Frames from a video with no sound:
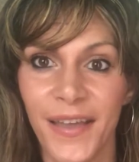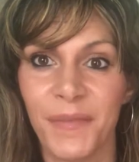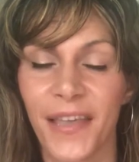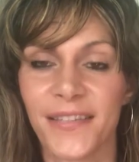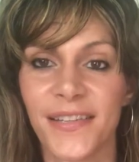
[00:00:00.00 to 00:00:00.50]

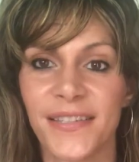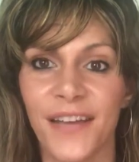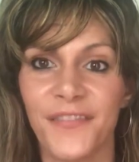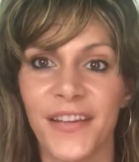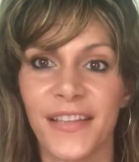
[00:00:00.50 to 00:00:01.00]
because it's
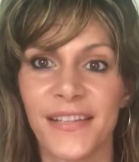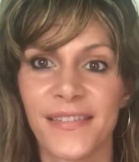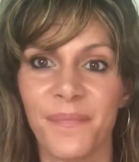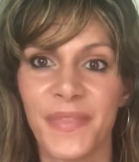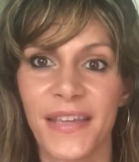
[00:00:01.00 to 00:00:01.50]
definitely
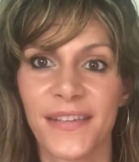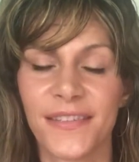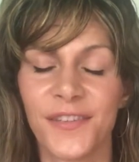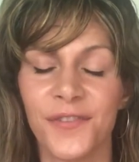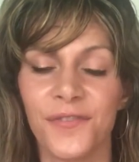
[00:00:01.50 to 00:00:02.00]
something
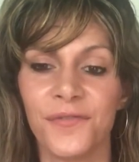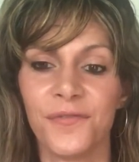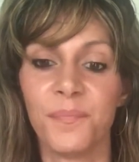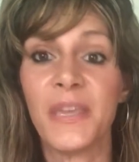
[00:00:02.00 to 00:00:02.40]
to